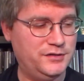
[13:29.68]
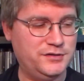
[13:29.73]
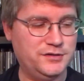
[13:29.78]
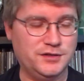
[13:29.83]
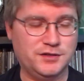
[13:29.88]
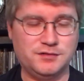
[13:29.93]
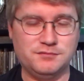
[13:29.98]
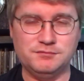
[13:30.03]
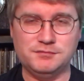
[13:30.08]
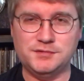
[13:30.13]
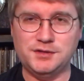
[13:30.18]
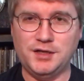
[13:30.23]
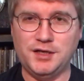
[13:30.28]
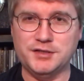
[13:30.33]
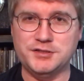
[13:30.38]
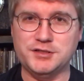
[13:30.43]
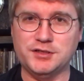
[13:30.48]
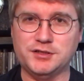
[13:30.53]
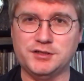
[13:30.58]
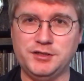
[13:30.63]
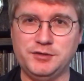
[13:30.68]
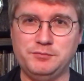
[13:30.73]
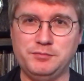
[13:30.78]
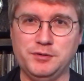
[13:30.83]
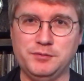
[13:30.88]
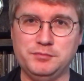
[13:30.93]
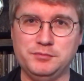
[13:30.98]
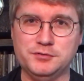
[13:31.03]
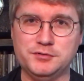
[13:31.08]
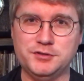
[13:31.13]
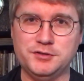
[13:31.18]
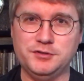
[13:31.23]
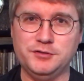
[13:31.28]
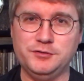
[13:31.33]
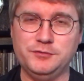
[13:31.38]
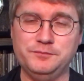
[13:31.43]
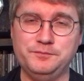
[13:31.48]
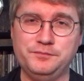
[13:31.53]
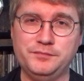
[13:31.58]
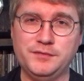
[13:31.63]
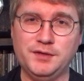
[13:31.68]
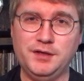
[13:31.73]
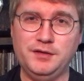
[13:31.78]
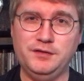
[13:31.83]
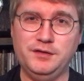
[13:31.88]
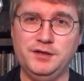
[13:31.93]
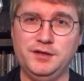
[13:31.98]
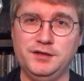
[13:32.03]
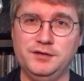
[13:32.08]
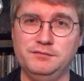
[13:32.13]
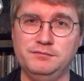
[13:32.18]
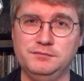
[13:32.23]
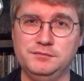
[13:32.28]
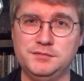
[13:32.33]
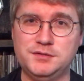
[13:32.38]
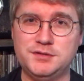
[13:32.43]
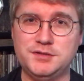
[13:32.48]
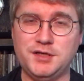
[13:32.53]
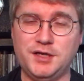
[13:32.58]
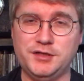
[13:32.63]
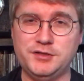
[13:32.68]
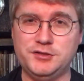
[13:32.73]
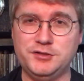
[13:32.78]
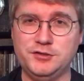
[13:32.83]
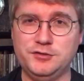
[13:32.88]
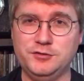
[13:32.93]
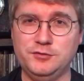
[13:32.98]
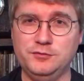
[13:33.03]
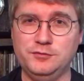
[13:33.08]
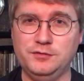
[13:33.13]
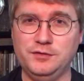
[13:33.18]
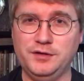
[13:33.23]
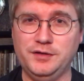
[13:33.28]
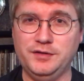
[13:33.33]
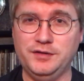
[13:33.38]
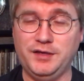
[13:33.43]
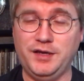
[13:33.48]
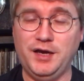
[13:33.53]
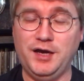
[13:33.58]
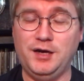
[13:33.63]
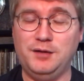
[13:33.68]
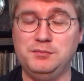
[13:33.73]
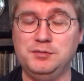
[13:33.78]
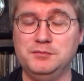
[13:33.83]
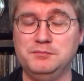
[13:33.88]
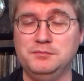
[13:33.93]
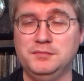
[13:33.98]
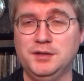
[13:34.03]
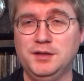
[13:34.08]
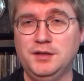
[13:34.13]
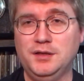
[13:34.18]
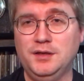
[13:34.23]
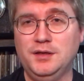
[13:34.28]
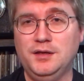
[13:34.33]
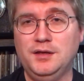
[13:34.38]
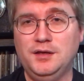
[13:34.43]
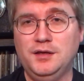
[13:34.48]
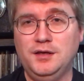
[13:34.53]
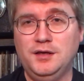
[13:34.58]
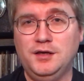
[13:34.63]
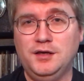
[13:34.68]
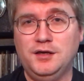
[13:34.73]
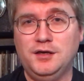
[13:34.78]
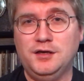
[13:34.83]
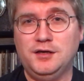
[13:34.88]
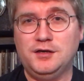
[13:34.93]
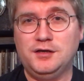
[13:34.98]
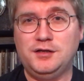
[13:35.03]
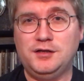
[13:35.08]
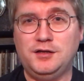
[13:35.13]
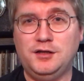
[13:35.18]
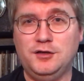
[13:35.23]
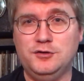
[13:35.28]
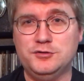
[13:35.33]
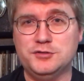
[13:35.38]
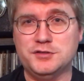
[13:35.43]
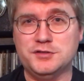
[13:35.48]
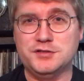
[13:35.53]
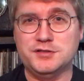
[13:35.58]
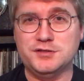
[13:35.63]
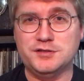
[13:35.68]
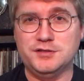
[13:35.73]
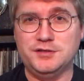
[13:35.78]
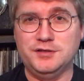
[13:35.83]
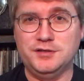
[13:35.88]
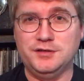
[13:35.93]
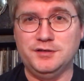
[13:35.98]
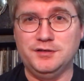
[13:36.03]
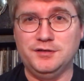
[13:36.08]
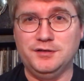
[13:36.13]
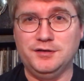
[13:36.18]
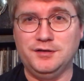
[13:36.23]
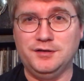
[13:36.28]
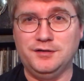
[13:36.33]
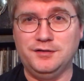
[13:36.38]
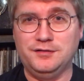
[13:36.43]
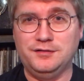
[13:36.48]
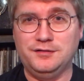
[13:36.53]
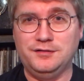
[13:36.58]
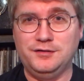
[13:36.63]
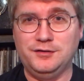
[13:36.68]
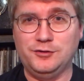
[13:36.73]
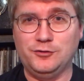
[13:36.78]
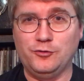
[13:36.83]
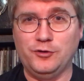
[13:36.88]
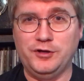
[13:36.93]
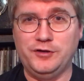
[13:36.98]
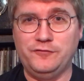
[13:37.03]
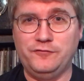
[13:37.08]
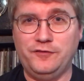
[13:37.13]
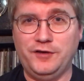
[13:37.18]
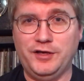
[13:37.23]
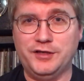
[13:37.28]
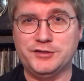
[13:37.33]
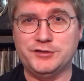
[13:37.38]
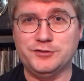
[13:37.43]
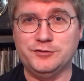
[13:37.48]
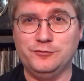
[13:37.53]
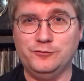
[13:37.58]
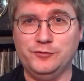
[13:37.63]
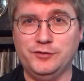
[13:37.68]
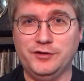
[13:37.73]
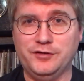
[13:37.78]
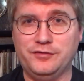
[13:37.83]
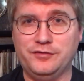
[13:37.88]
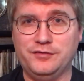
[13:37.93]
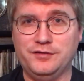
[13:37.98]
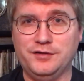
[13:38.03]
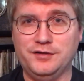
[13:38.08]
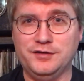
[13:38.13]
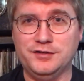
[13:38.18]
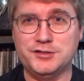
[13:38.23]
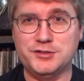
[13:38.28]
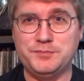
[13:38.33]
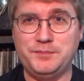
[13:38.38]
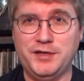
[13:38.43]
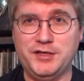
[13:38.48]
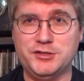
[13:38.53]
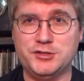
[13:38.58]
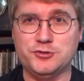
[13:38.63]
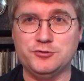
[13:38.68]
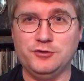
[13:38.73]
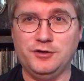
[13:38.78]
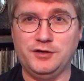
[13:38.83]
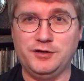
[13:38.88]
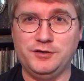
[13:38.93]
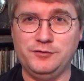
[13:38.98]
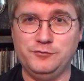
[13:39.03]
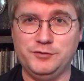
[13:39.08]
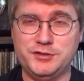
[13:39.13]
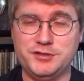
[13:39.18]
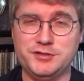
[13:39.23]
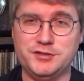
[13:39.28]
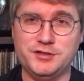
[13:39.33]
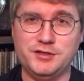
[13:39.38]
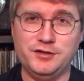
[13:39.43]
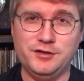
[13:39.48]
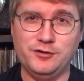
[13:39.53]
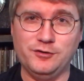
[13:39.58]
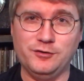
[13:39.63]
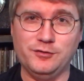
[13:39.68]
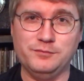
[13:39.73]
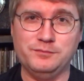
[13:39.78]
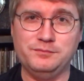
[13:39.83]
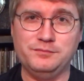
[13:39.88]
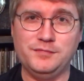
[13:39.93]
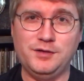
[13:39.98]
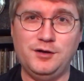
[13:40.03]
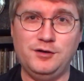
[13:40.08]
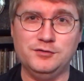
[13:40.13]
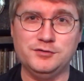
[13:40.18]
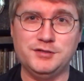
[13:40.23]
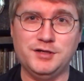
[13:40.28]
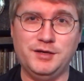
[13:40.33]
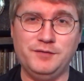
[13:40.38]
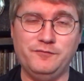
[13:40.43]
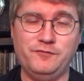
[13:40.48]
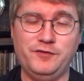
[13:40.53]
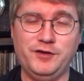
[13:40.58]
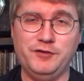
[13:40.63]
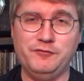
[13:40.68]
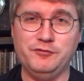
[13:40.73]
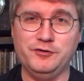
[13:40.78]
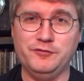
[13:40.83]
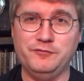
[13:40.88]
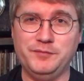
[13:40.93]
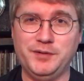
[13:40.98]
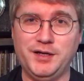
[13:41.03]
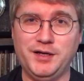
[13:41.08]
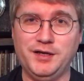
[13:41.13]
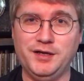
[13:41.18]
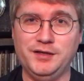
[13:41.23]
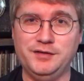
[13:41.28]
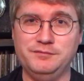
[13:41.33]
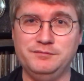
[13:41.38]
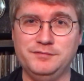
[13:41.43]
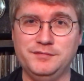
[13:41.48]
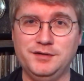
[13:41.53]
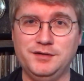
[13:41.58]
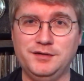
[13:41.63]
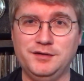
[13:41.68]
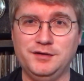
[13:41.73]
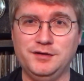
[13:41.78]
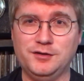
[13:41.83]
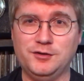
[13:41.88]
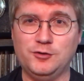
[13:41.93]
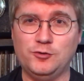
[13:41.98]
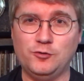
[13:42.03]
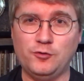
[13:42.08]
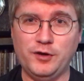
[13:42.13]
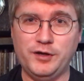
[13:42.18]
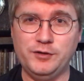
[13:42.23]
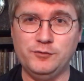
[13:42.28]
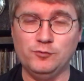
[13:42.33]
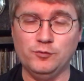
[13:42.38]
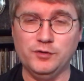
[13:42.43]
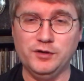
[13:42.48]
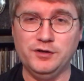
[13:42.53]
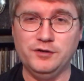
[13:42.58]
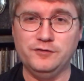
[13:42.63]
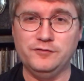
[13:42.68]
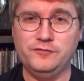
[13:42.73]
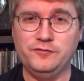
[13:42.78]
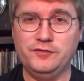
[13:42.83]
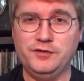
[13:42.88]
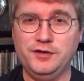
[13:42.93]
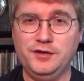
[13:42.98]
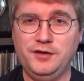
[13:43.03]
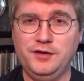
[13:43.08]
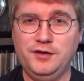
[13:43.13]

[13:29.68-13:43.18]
a classic Deep Purple tune. And then side two and the album closes in great fashion with "Space Truckin'," which is another all-time favorite of mine. Great riff,